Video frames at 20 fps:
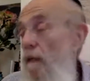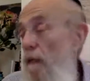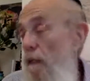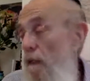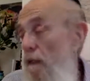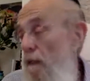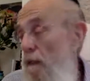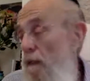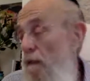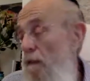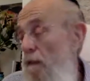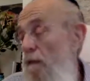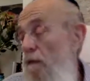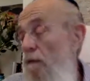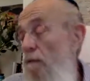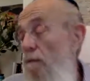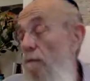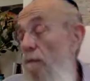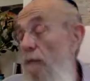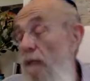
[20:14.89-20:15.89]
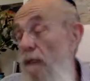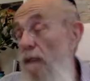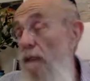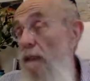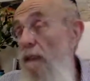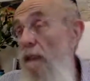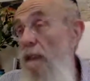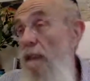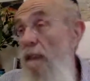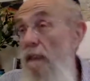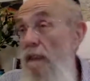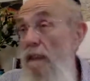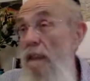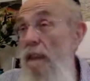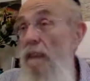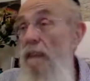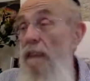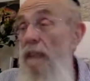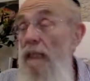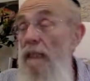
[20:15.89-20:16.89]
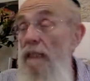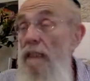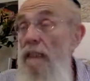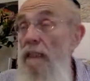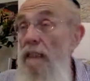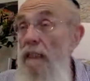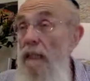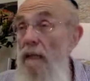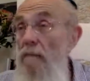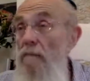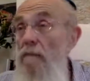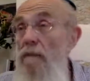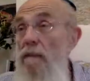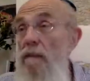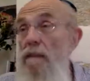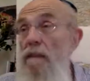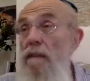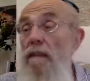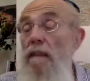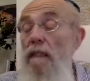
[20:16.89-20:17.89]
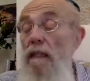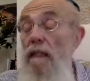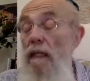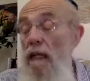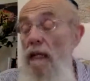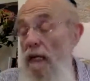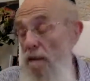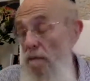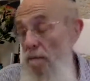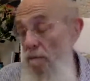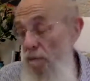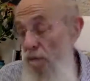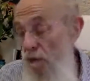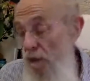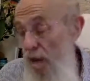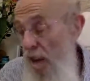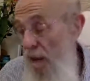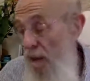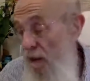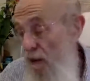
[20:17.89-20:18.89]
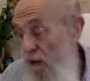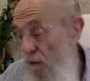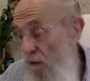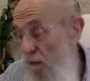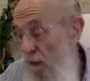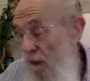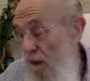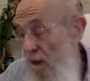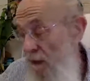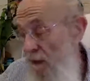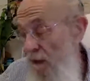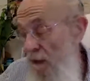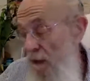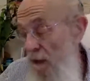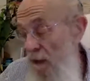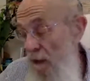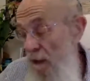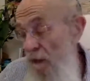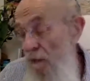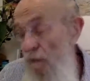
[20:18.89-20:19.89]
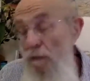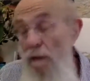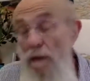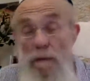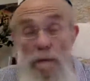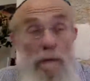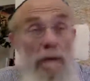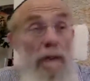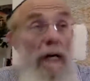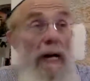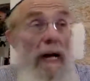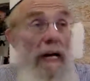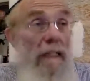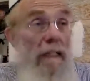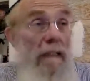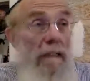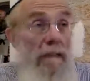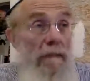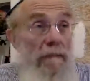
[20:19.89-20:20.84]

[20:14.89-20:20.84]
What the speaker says: Until the old man, the tzaddik, comes and relates to us where we're at.